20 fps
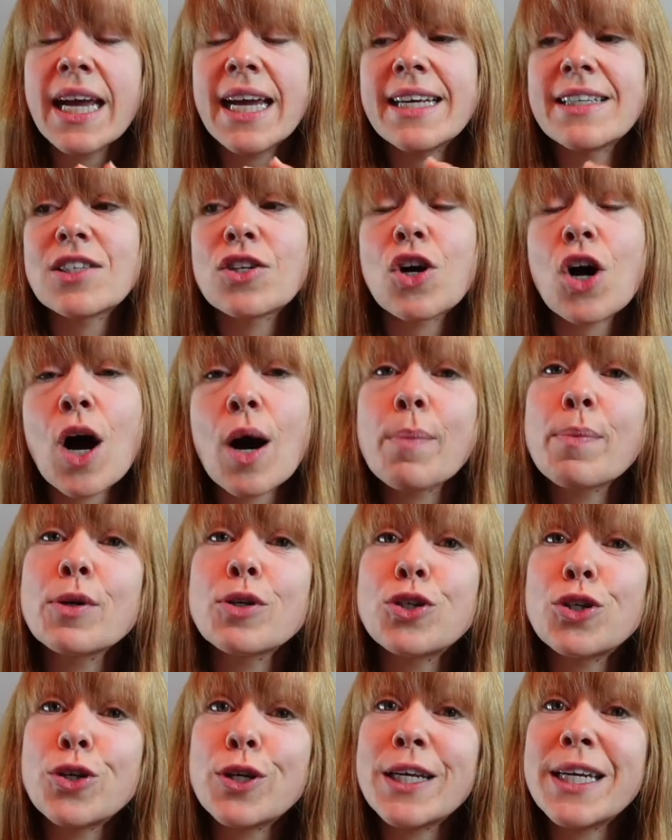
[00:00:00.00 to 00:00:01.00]
It's an
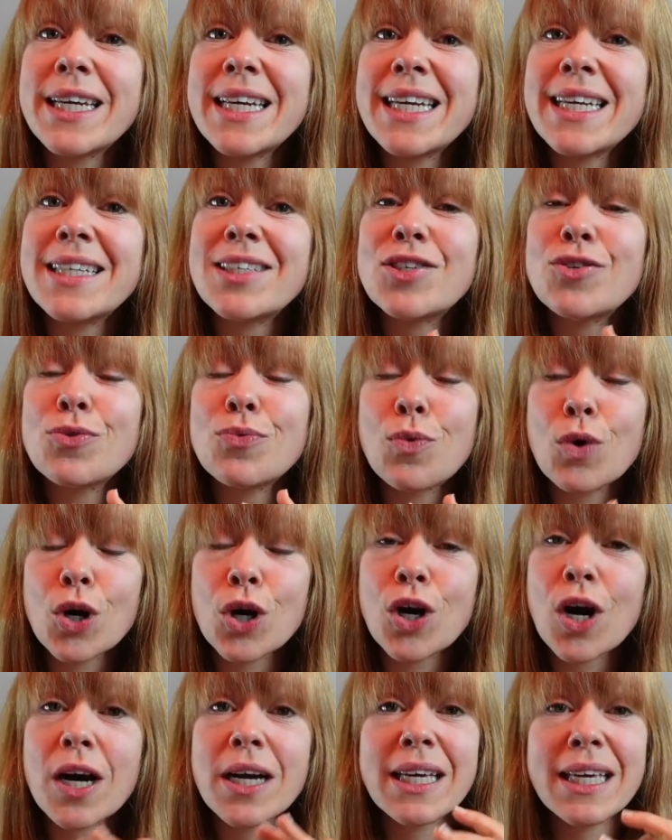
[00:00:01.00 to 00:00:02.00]
opportunity to
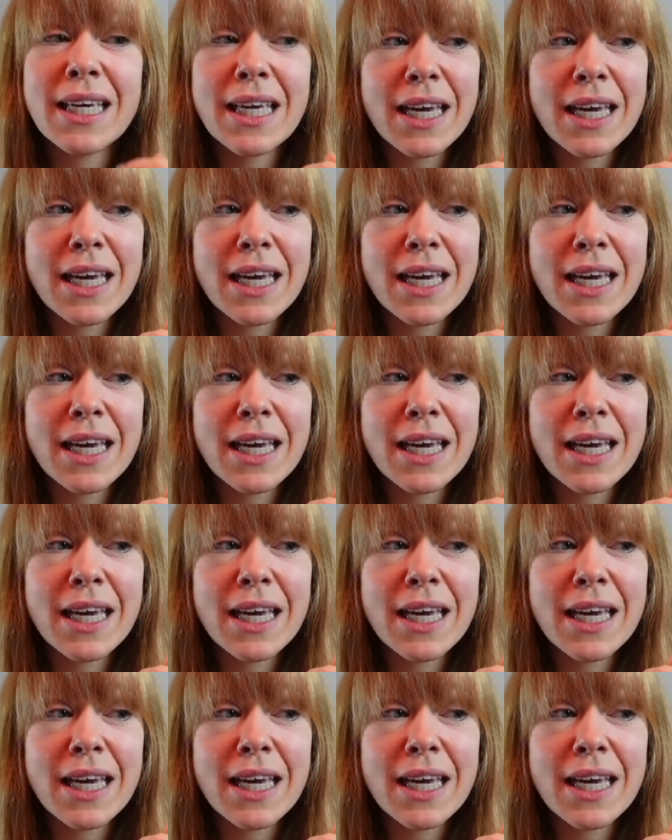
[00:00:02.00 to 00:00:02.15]
work on